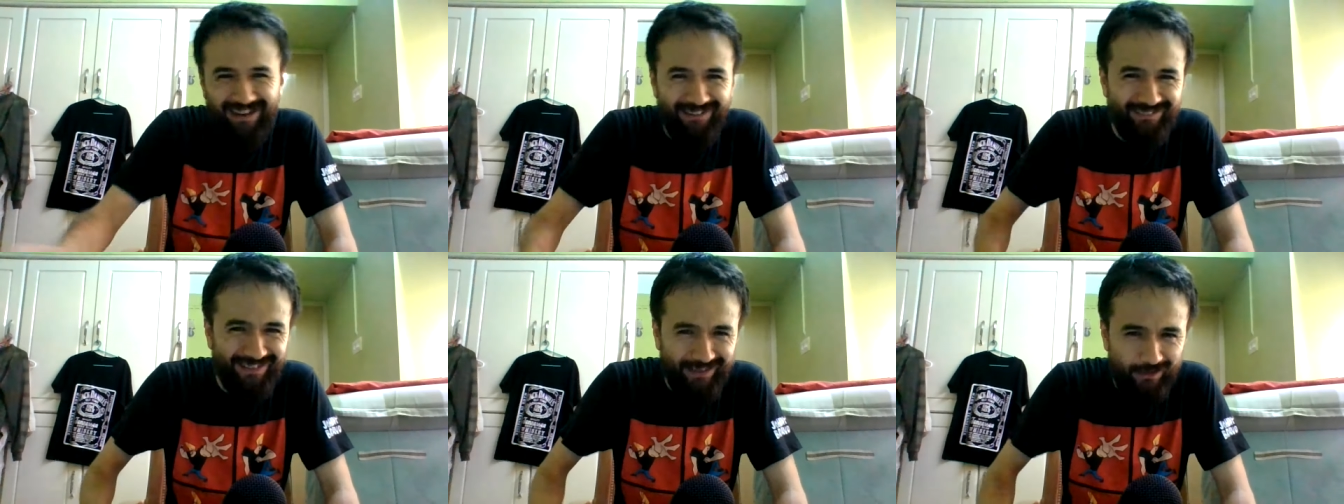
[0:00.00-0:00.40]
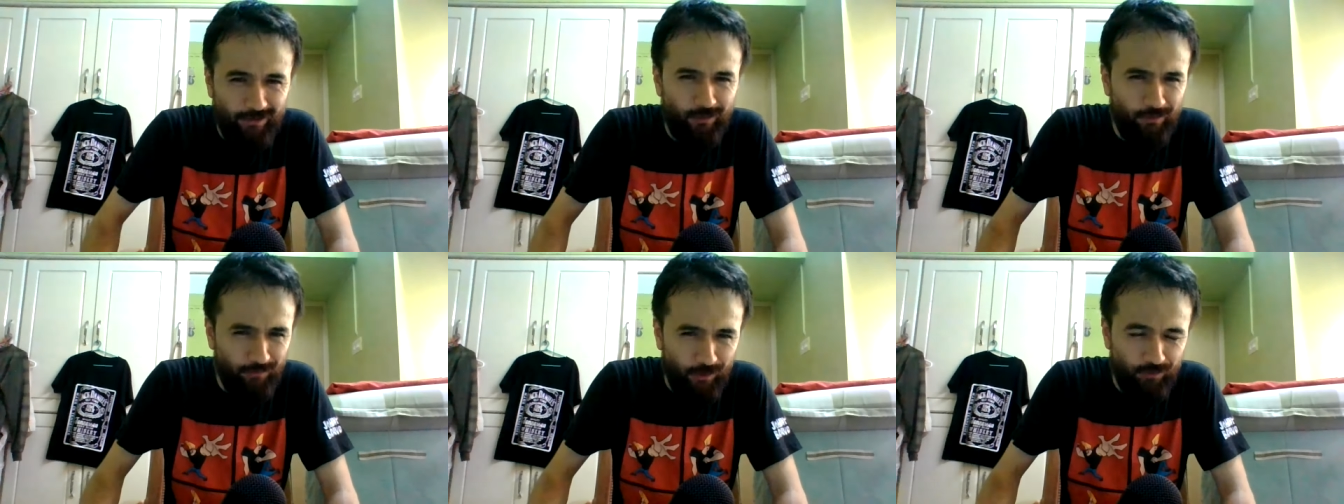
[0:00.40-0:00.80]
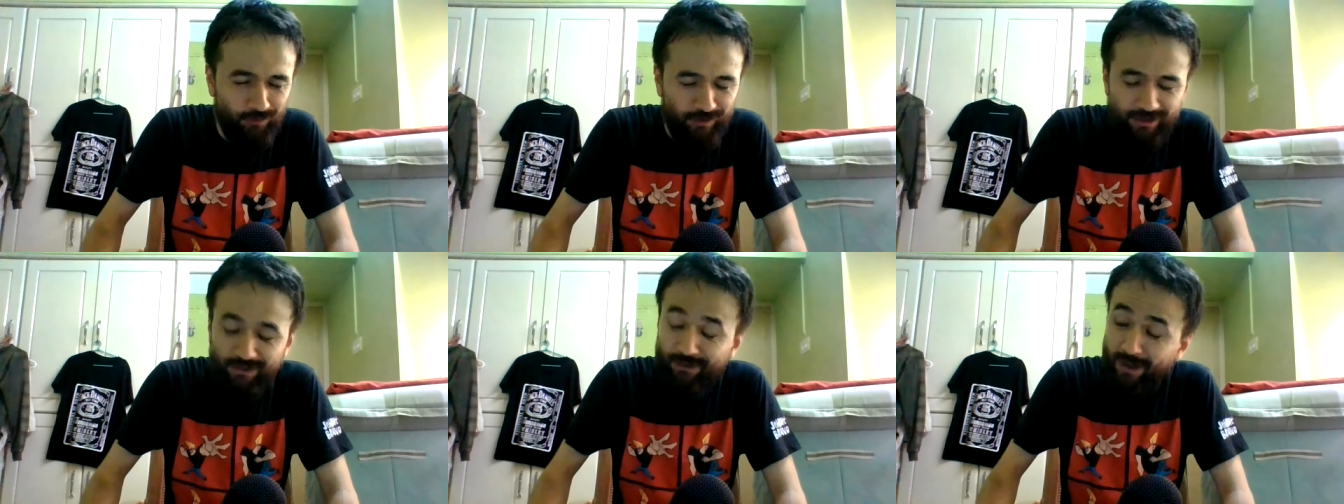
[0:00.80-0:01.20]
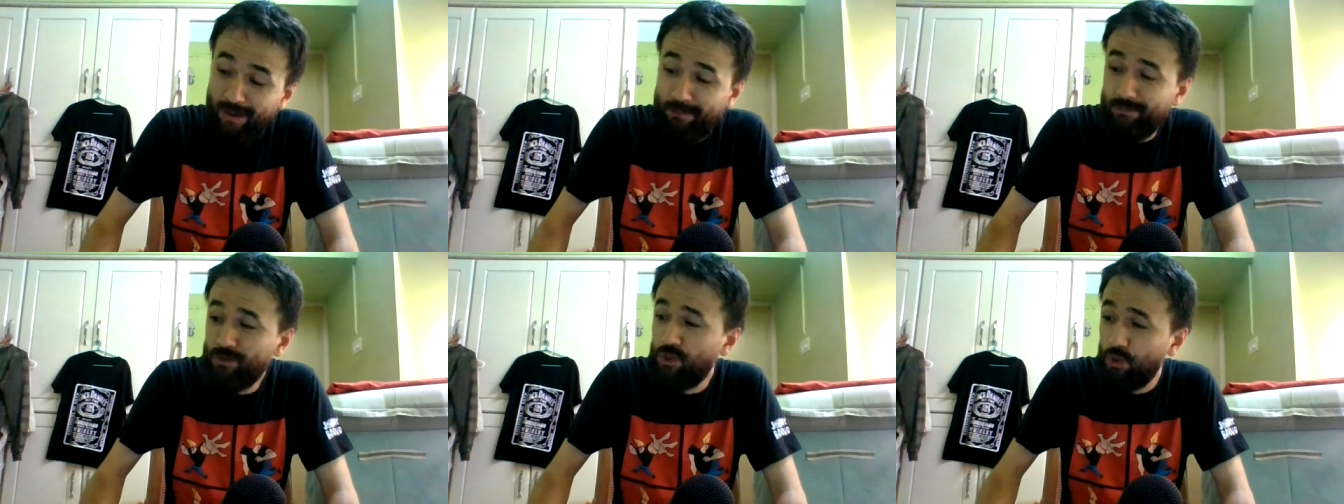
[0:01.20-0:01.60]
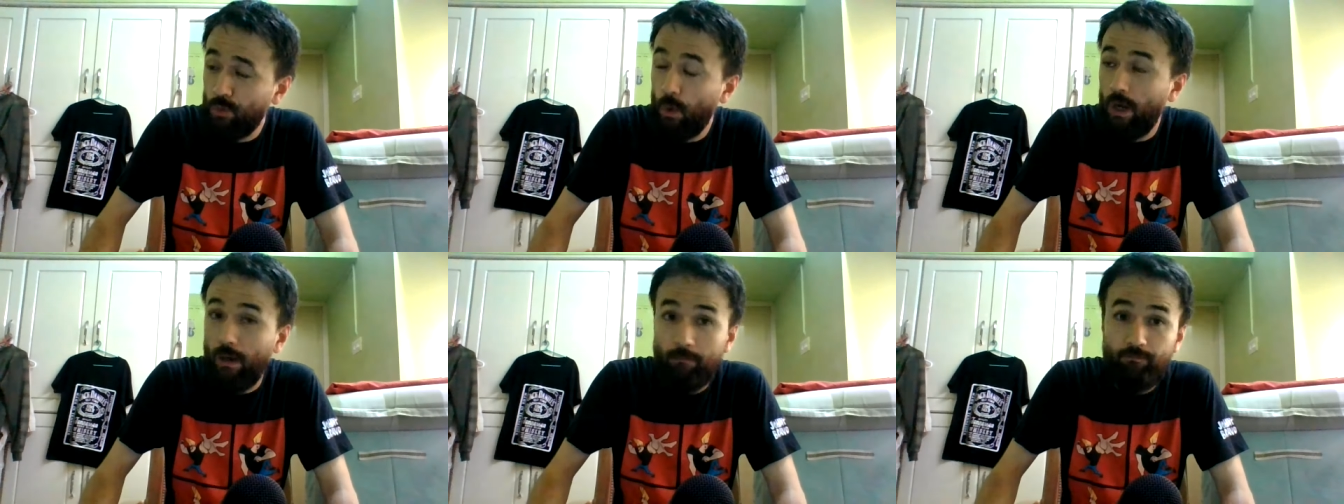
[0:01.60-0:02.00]
Ivy League universities, um,
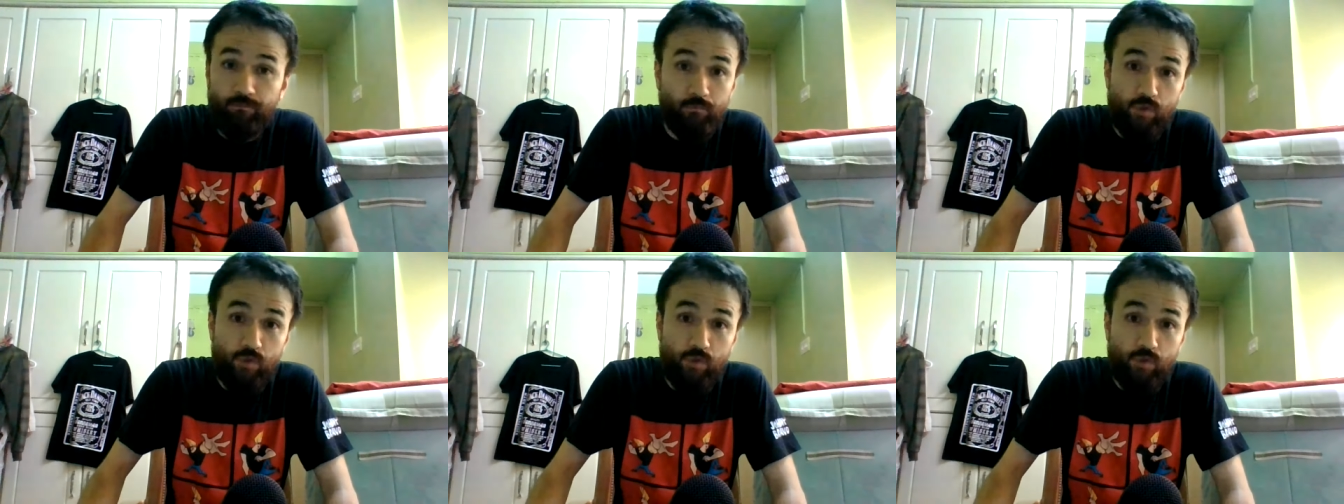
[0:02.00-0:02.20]
to uh,